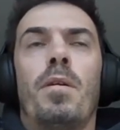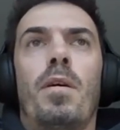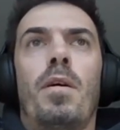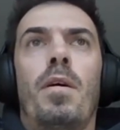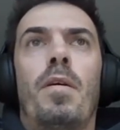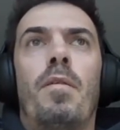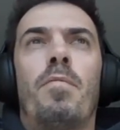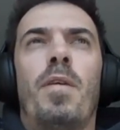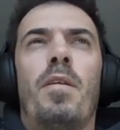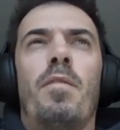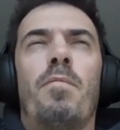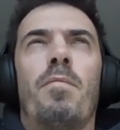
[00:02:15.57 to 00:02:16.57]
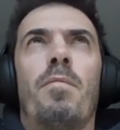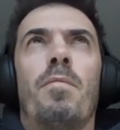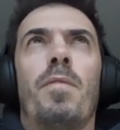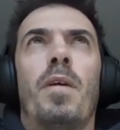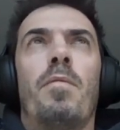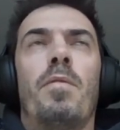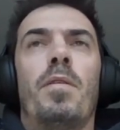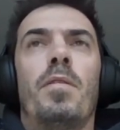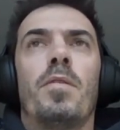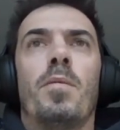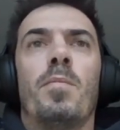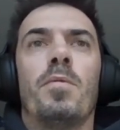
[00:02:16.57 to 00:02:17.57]
5
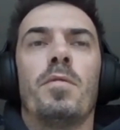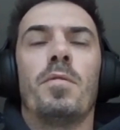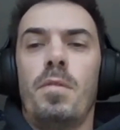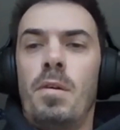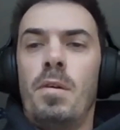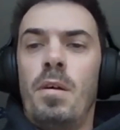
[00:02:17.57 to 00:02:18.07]
years almost.